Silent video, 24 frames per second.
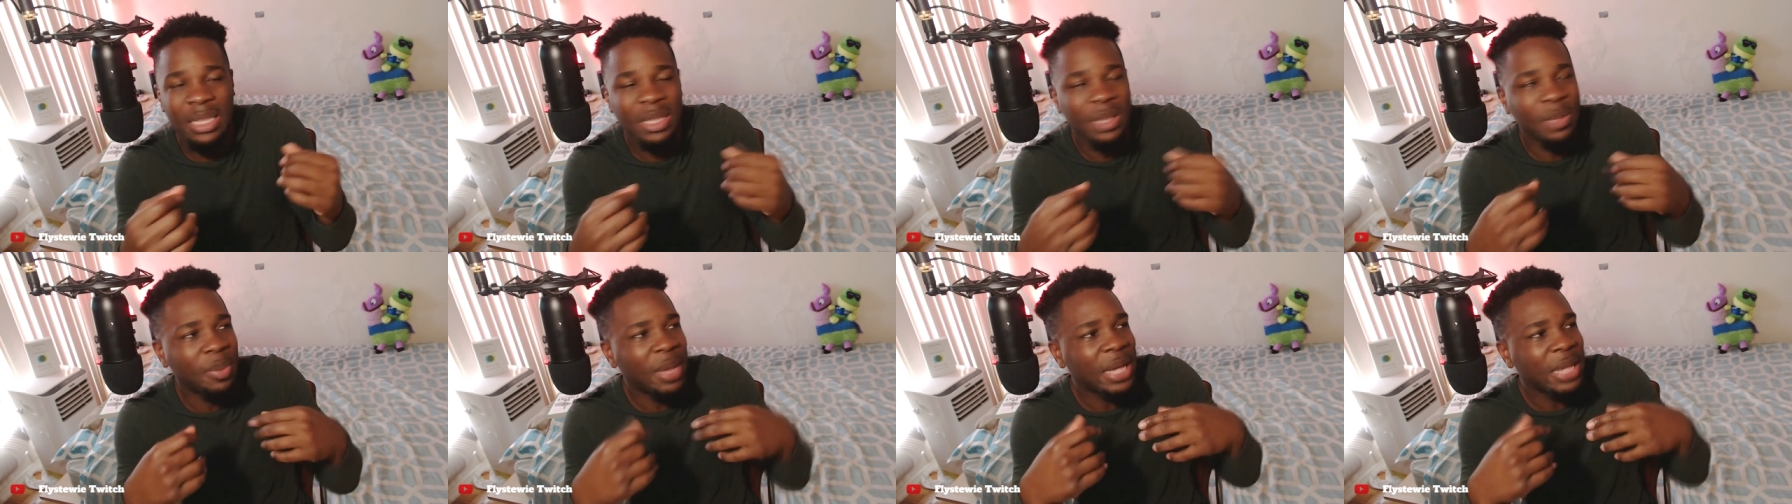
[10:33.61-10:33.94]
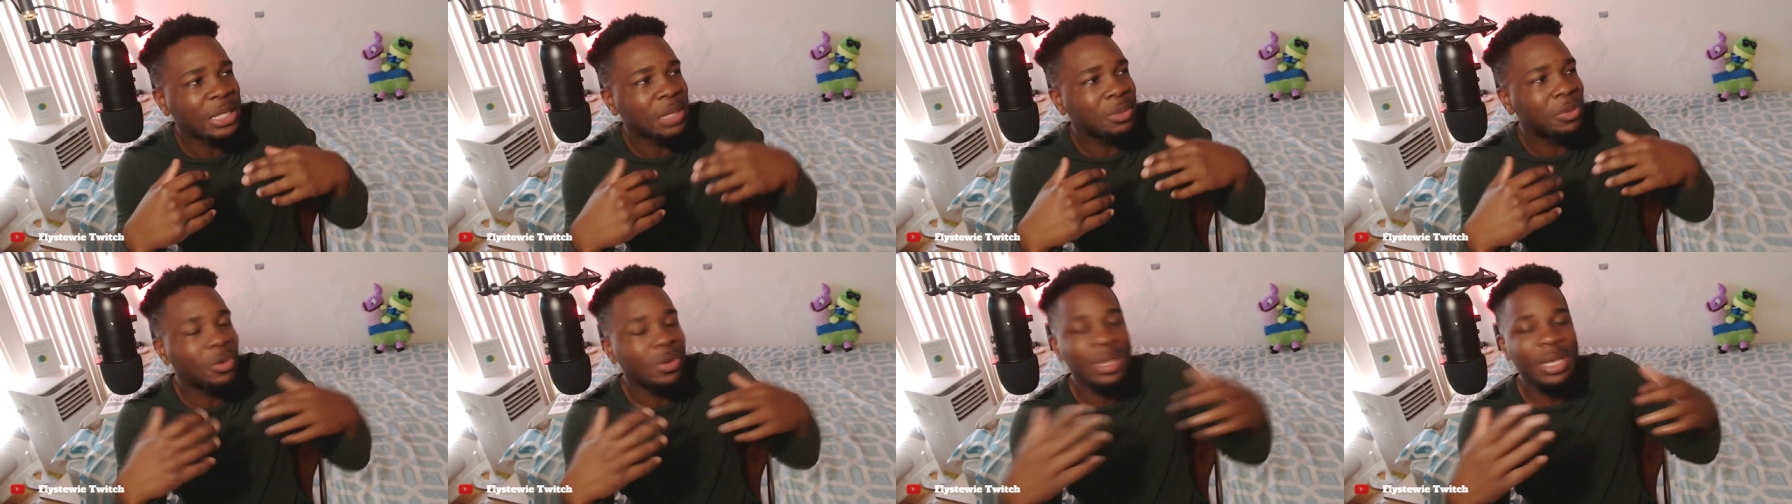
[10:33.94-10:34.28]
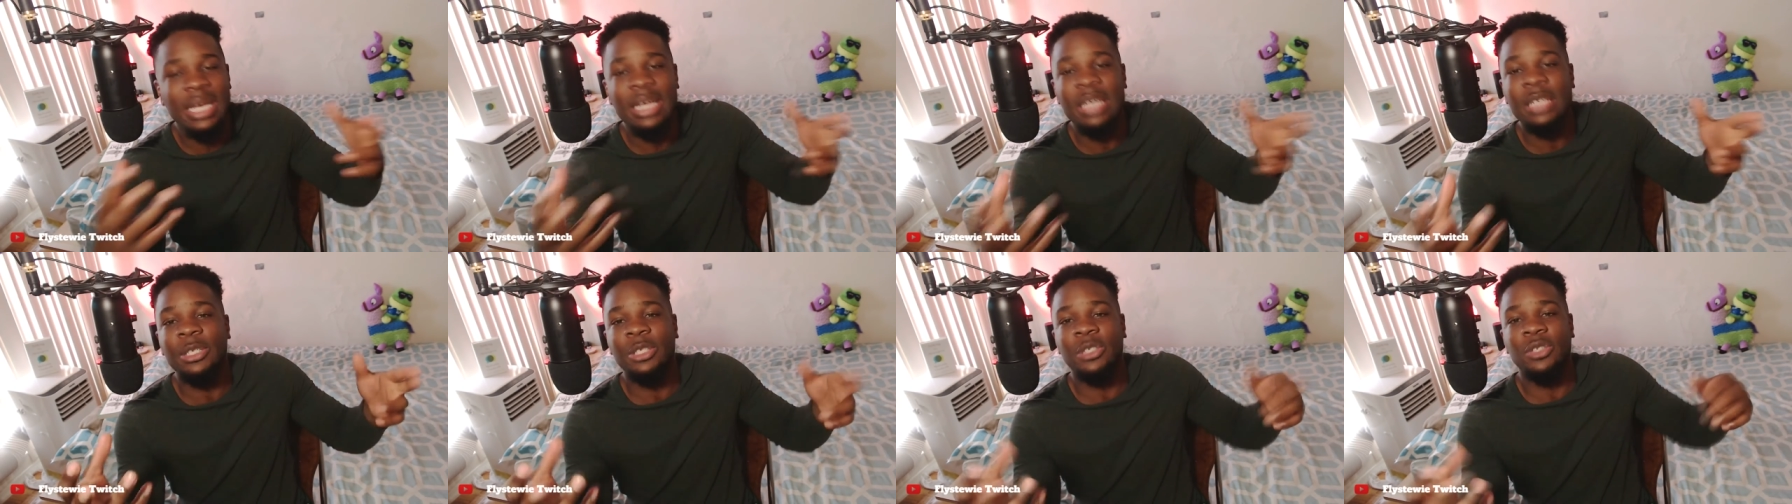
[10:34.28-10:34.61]
the basketball
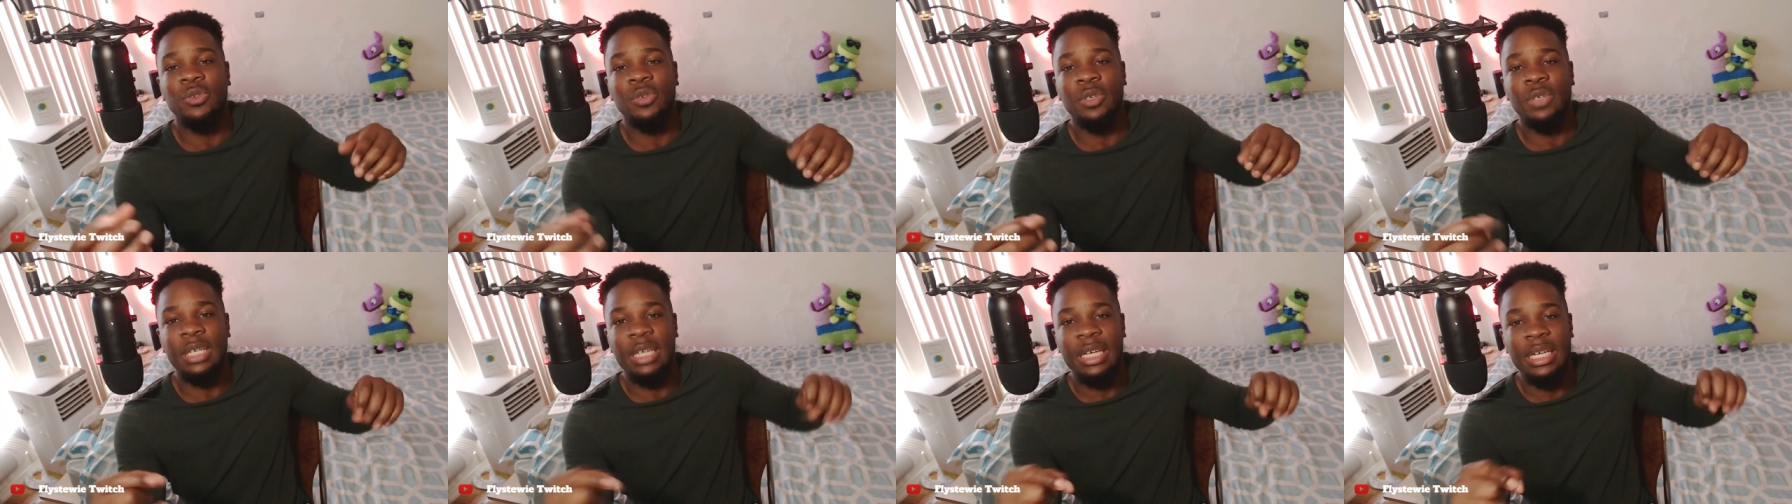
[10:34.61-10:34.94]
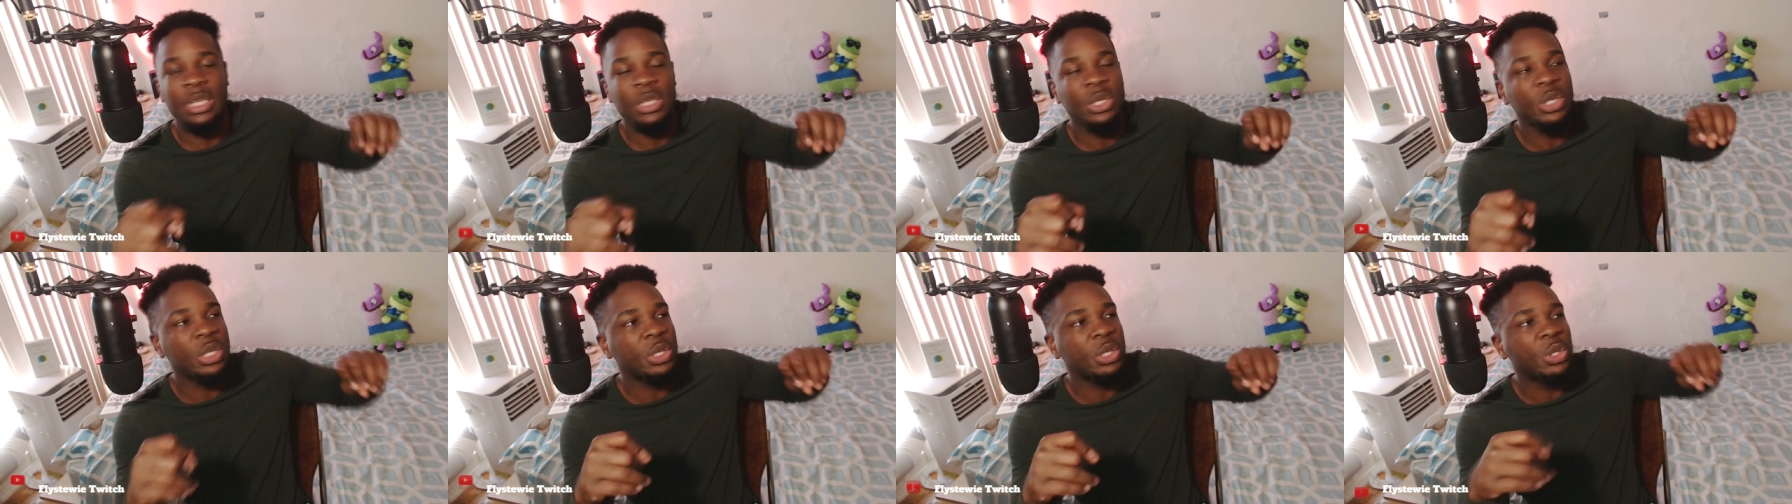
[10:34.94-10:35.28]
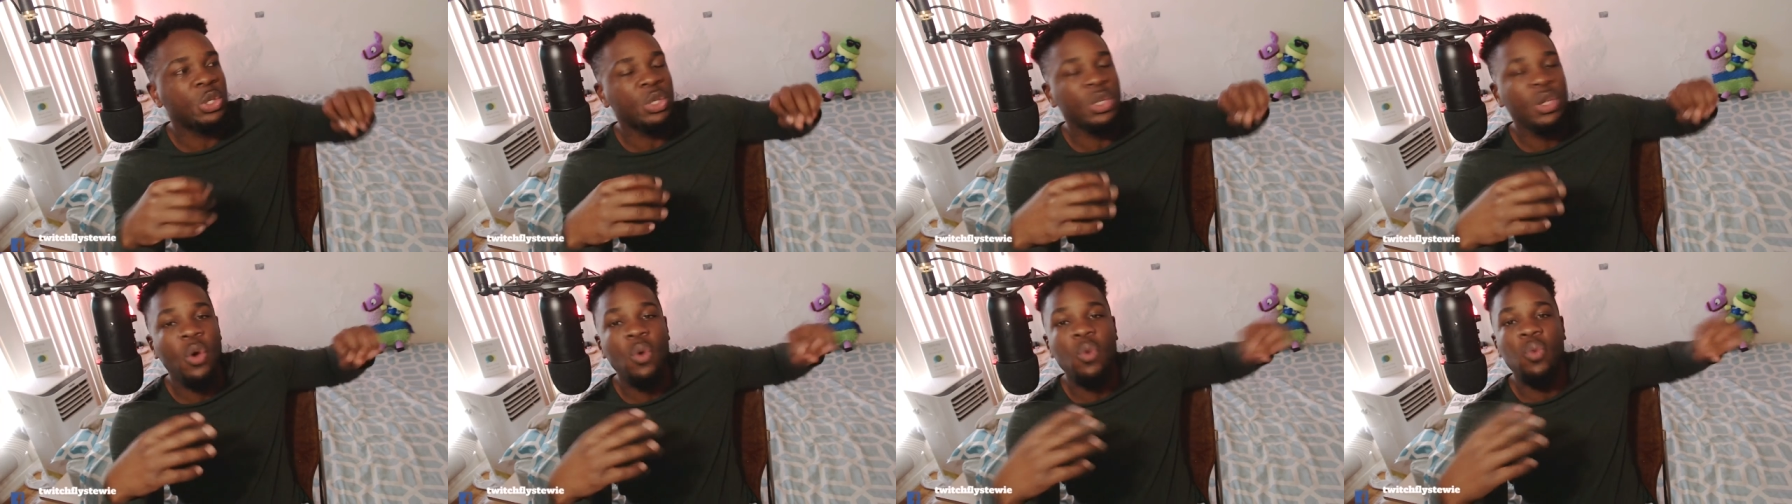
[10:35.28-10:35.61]
history is, is
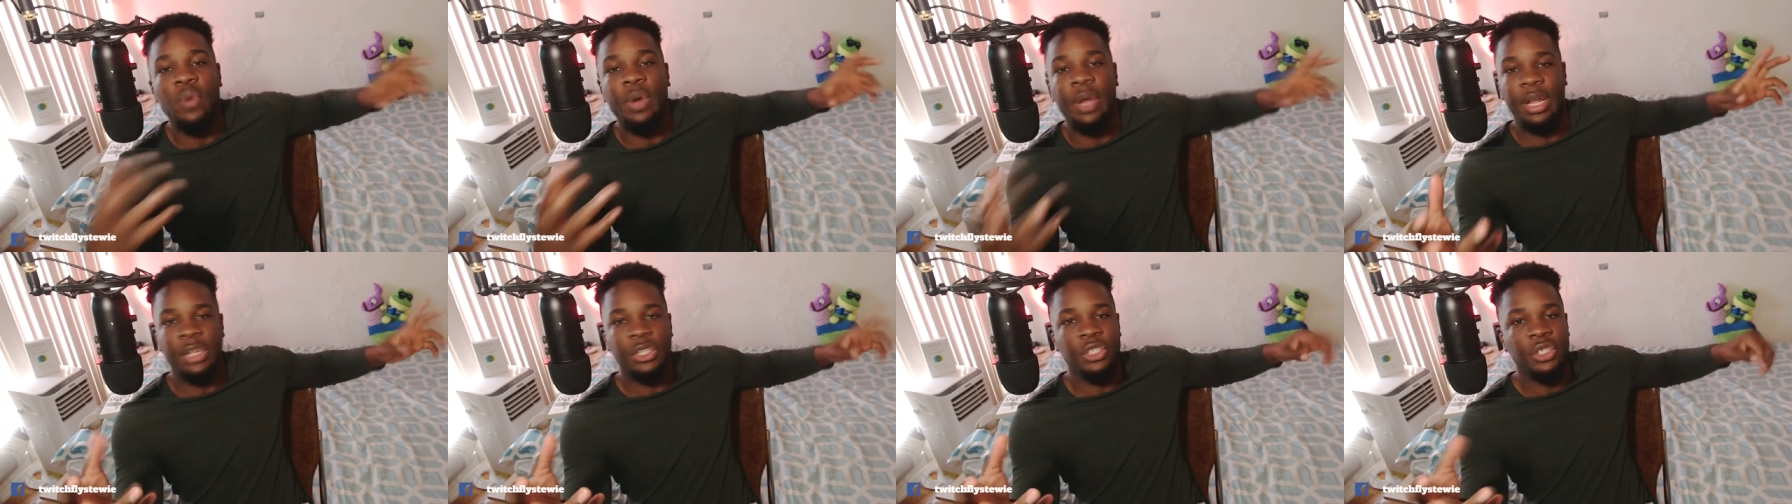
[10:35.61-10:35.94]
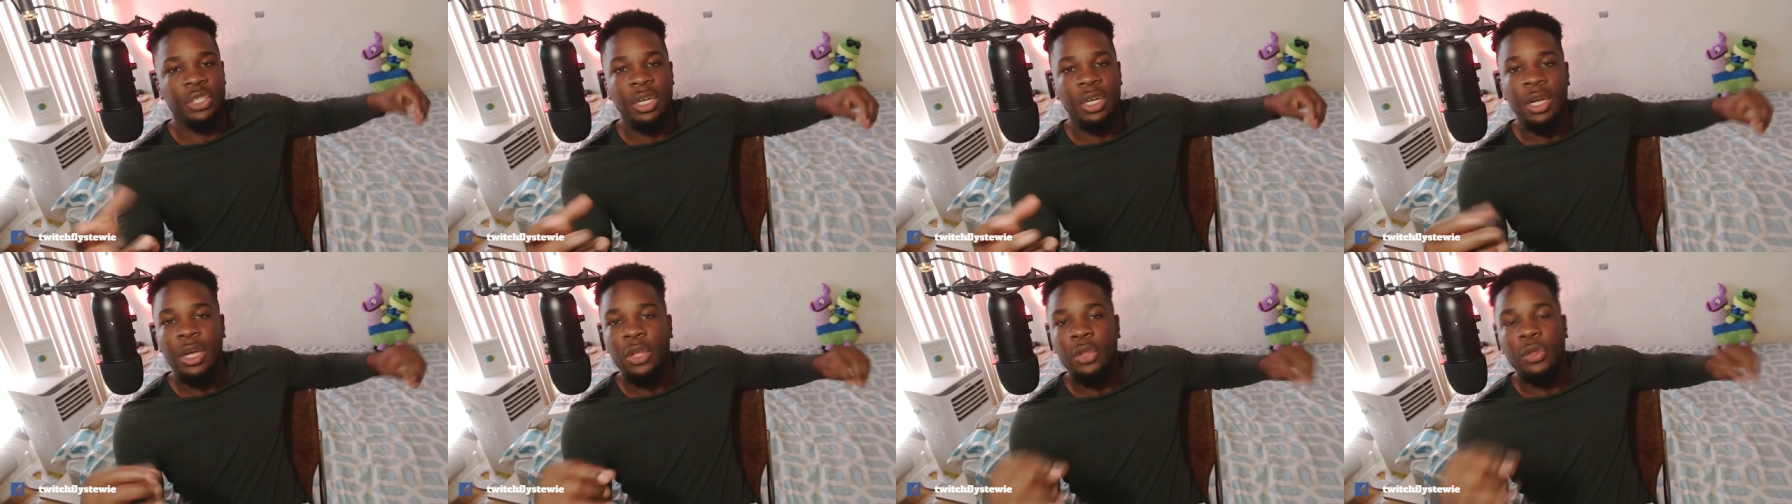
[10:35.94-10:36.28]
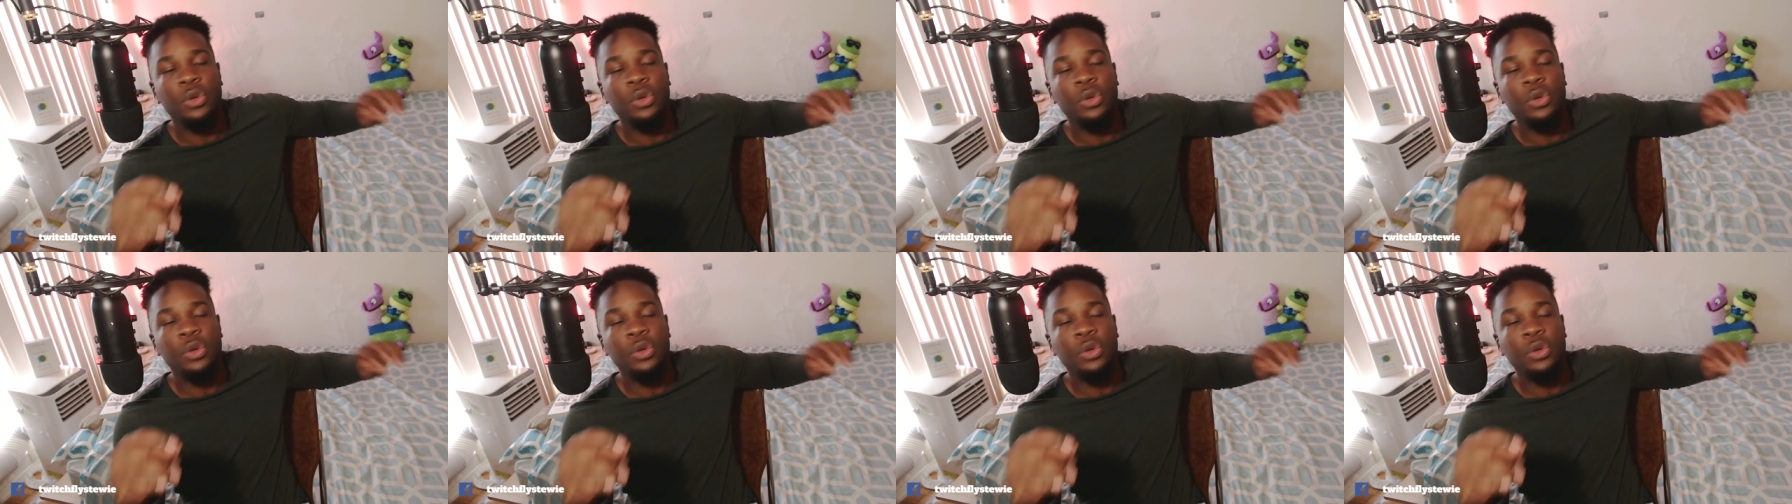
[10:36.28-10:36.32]
so rich.